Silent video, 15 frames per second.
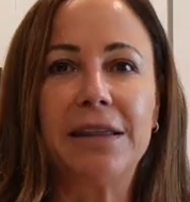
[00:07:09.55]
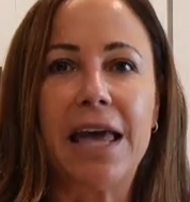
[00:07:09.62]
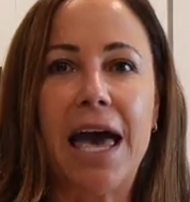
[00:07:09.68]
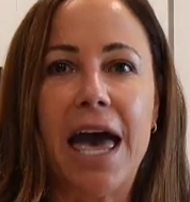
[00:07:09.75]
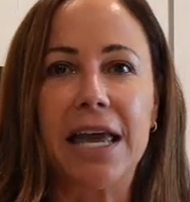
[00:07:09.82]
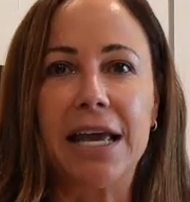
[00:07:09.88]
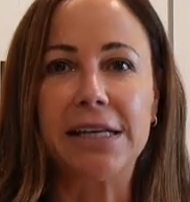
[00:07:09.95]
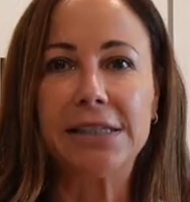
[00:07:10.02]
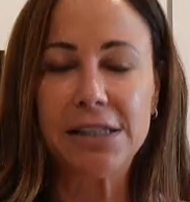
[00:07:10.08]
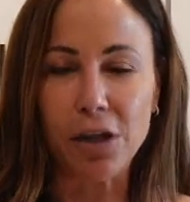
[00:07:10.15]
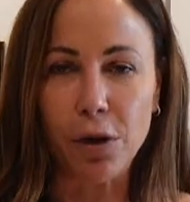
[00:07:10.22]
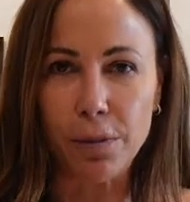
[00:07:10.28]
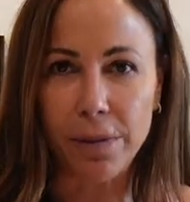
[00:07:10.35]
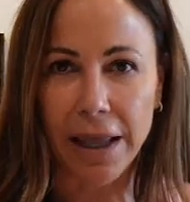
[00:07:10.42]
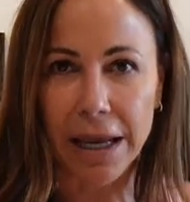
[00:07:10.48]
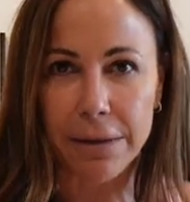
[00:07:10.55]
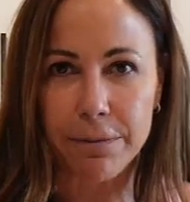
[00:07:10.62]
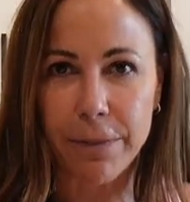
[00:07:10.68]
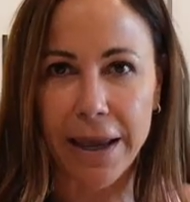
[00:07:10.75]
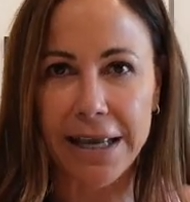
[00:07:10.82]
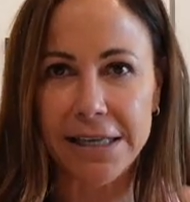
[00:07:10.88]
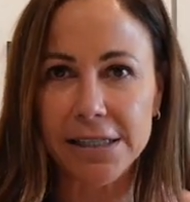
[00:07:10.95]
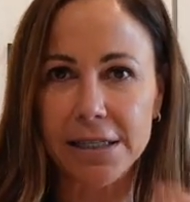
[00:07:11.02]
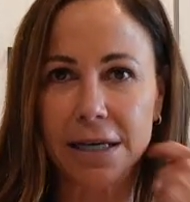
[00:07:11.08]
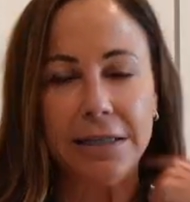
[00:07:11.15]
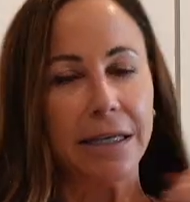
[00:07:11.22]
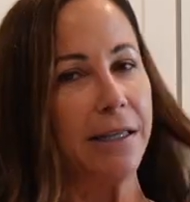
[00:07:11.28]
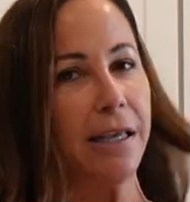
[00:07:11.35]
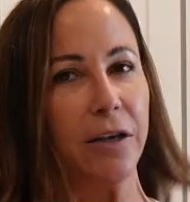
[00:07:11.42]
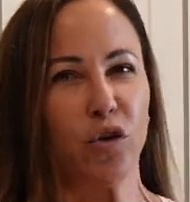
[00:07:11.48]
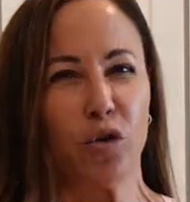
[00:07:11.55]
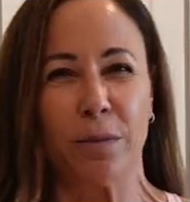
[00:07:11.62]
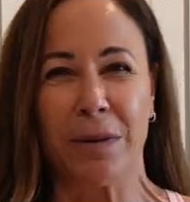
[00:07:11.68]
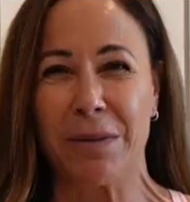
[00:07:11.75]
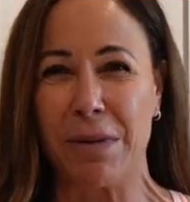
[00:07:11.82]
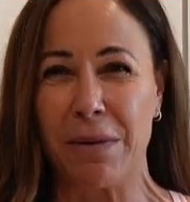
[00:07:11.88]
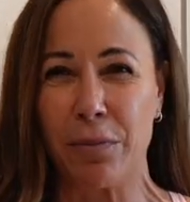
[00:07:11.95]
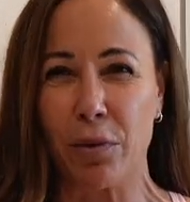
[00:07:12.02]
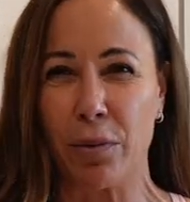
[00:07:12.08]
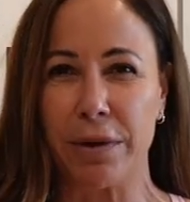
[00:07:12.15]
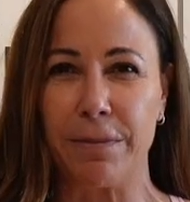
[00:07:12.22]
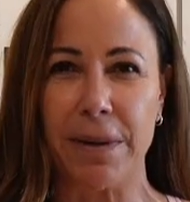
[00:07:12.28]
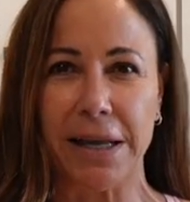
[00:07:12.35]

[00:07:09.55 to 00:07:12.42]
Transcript: that is still plant-based because I think normally people would